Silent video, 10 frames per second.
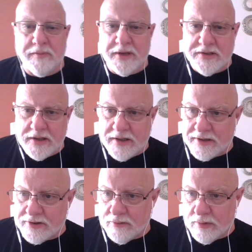be
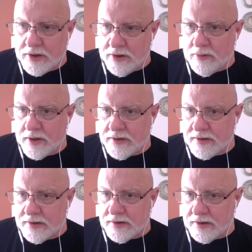cheating to redo it,
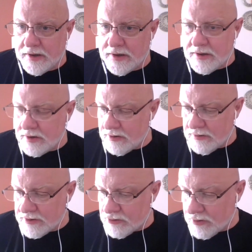to delete it and do
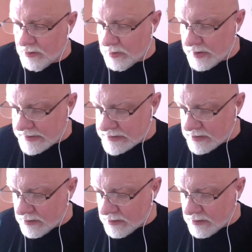a shorter one. So